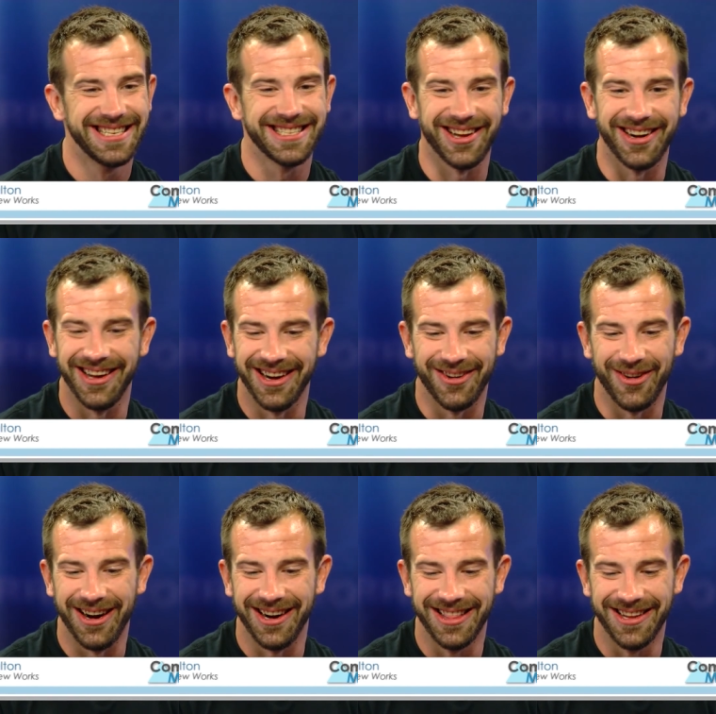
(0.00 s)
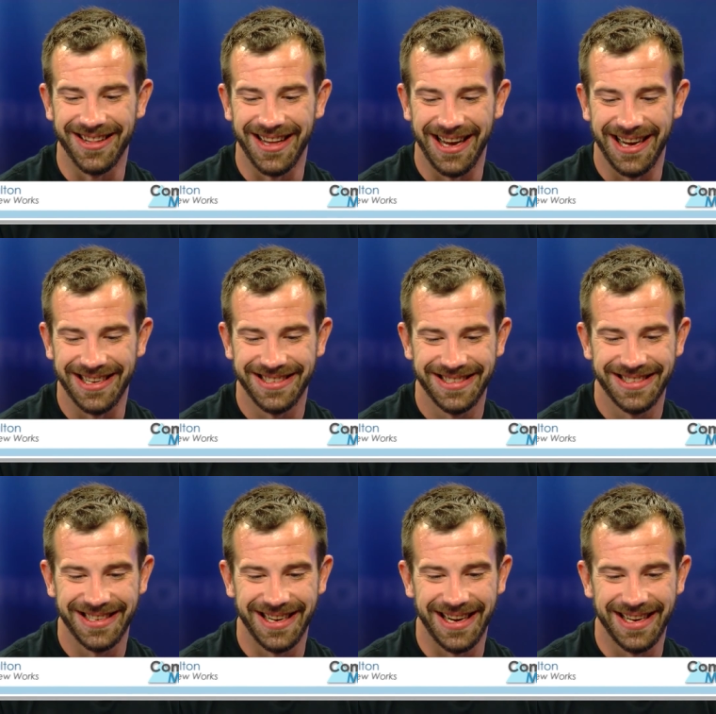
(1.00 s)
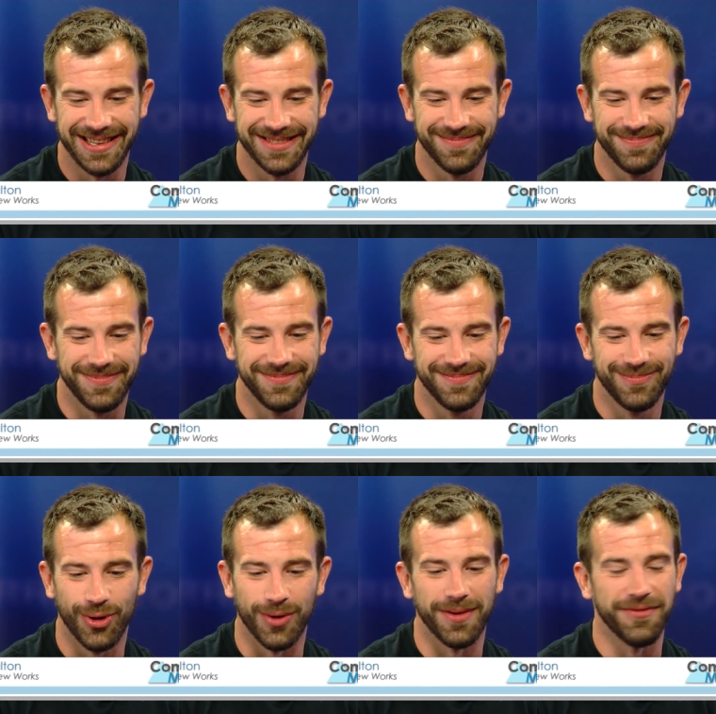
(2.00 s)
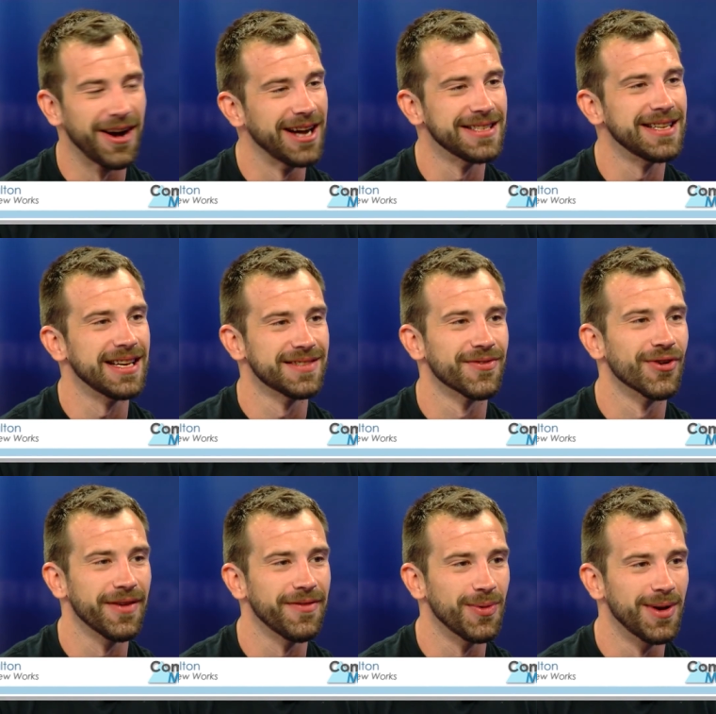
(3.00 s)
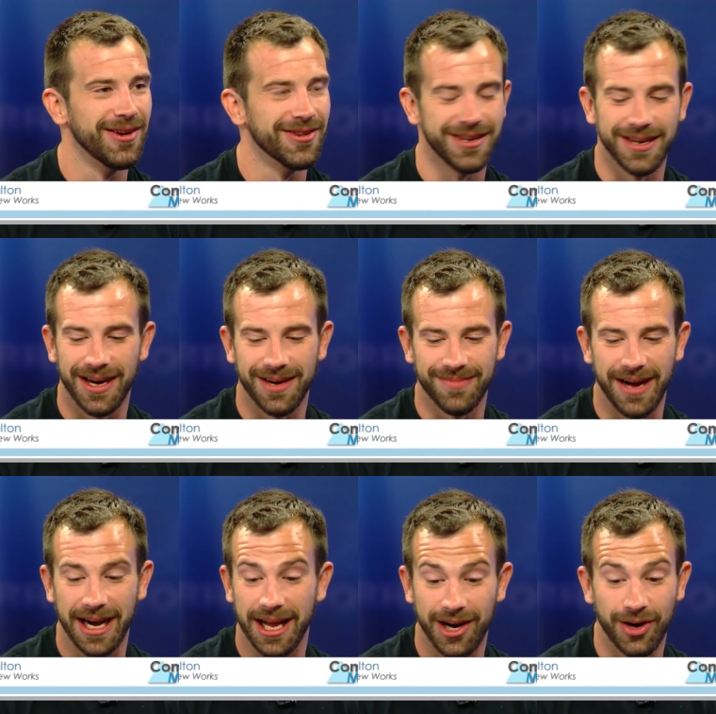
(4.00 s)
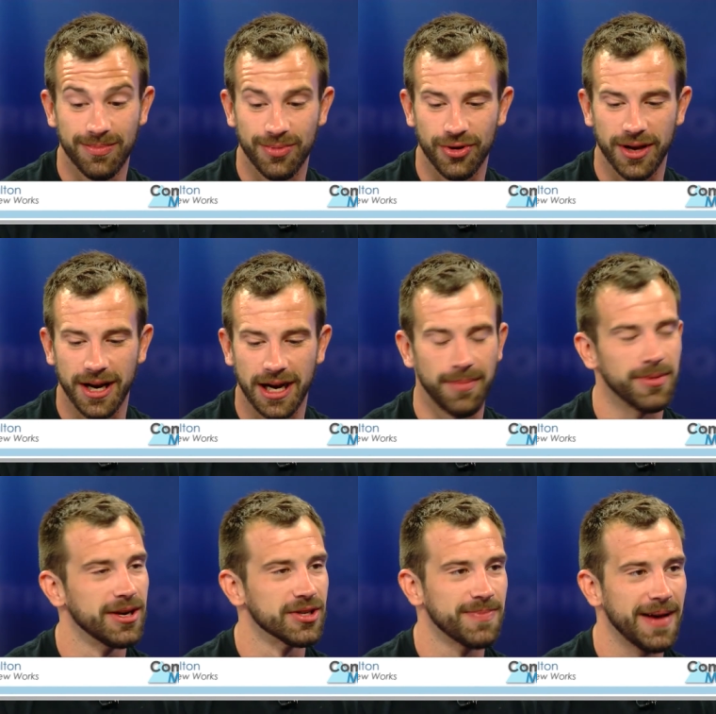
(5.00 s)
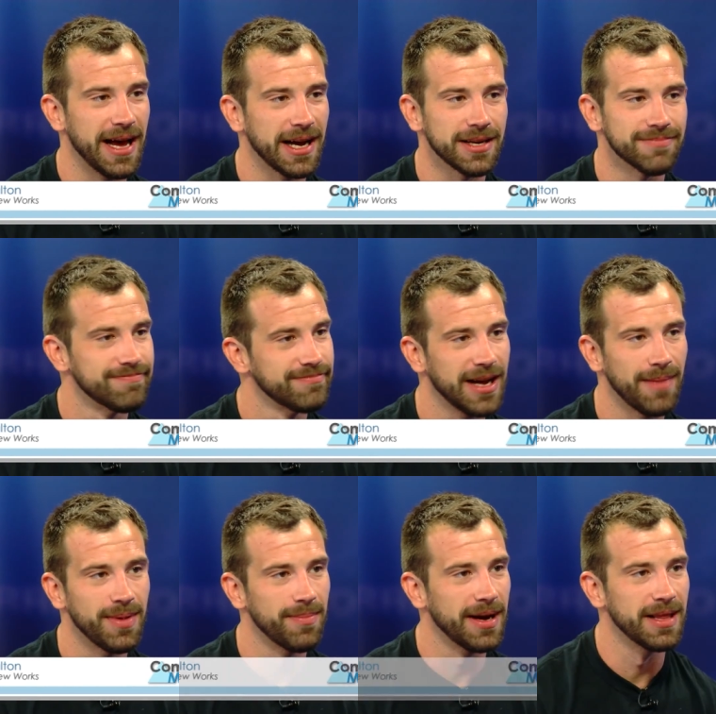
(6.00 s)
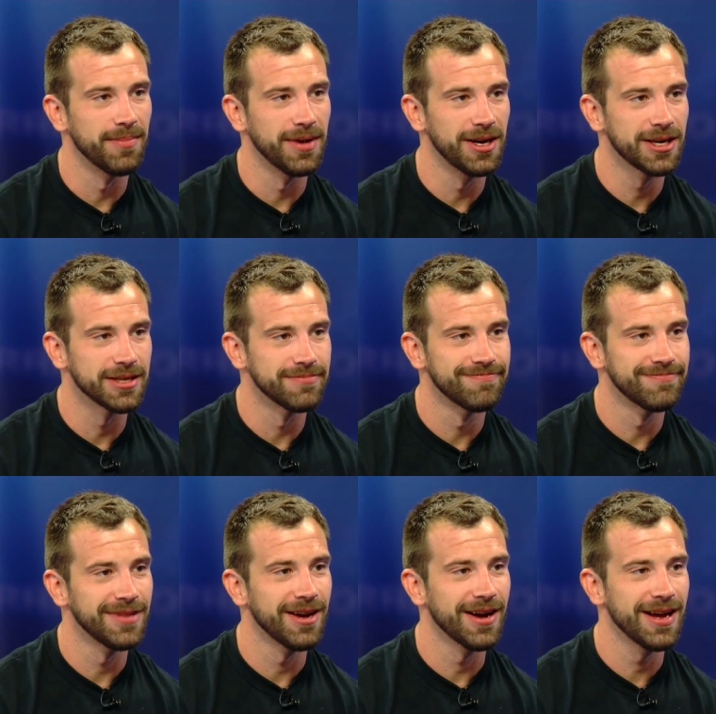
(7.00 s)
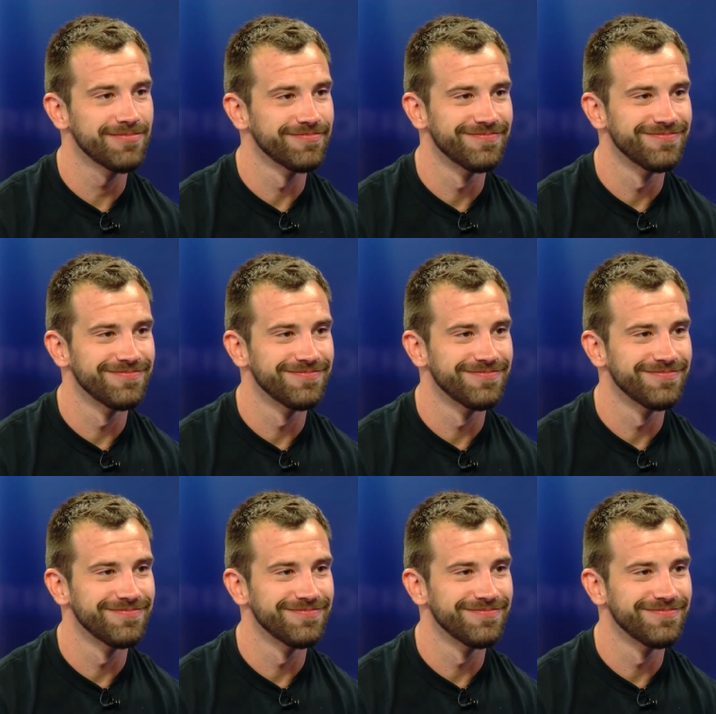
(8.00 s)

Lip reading: Started to acquire a little more refined taste for it, if you will, and I got a homebrew kit a couple years back and got bit by the bug, and here I am.